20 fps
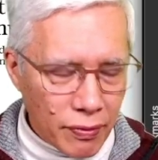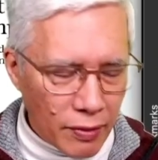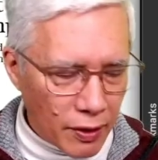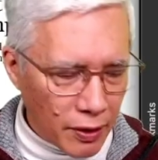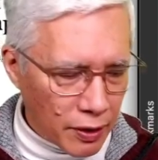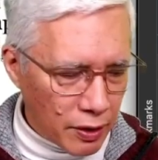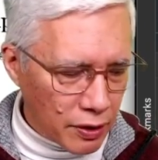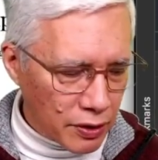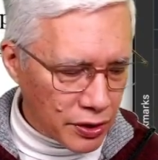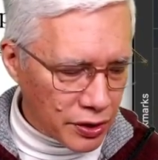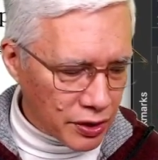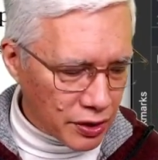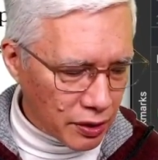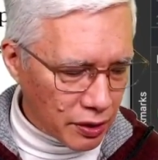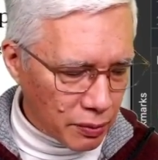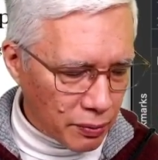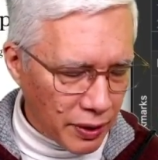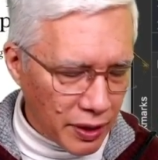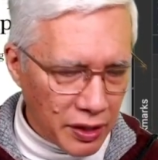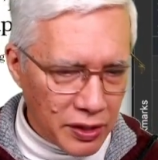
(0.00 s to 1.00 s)
You still
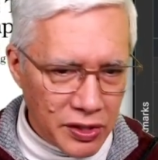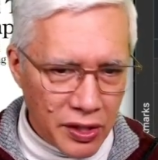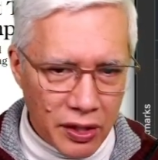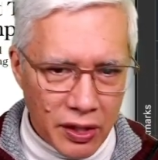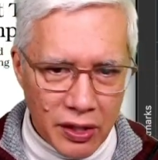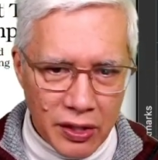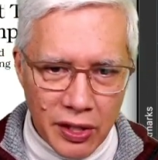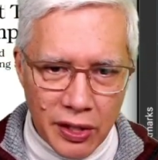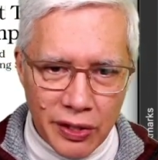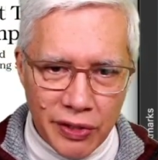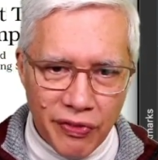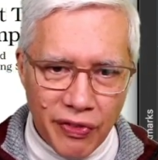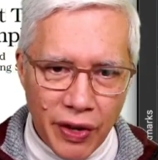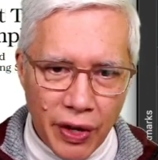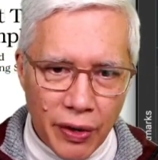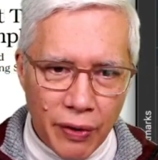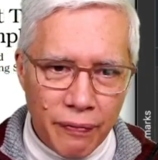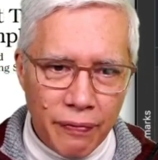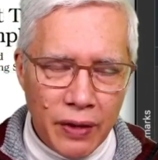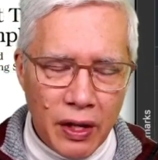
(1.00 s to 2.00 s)
want to see the test
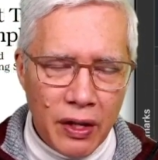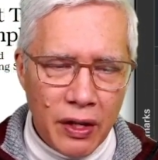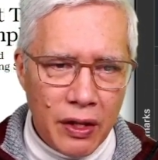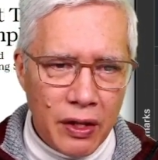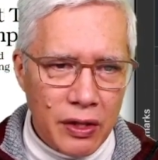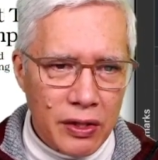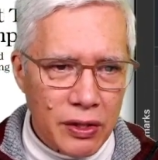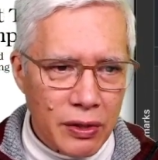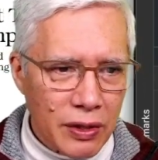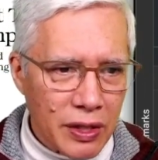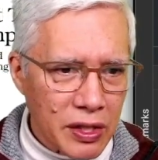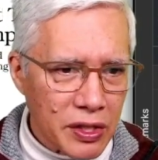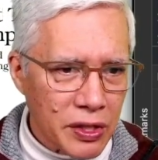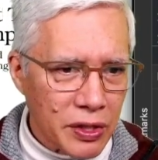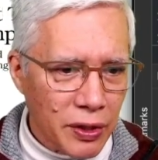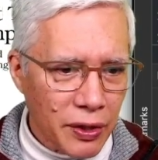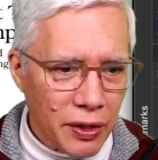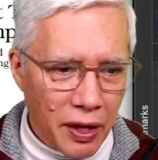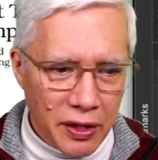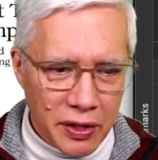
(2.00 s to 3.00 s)
fail. So let's
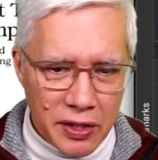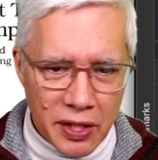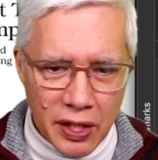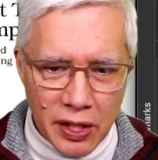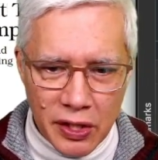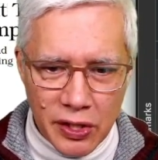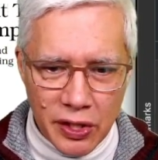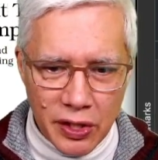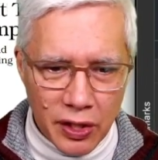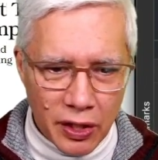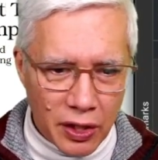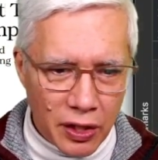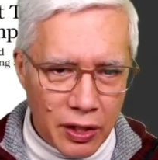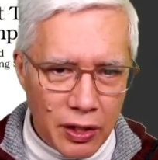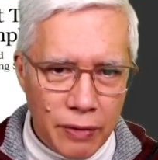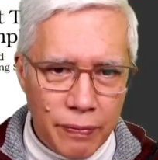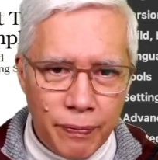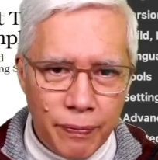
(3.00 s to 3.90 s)
turn on TCR.